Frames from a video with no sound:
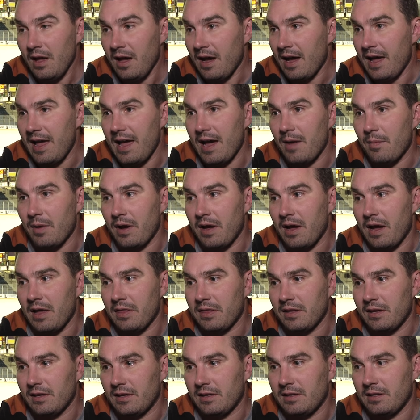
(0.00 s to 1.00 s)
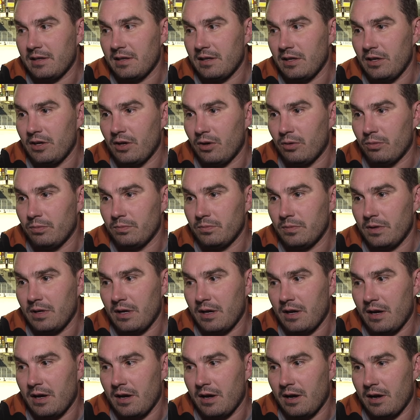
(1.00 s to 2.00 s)
I am. I think I've
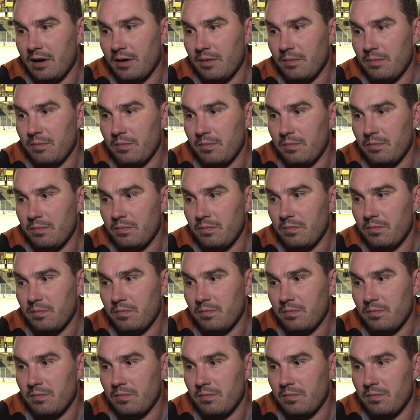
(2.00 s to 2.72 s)
been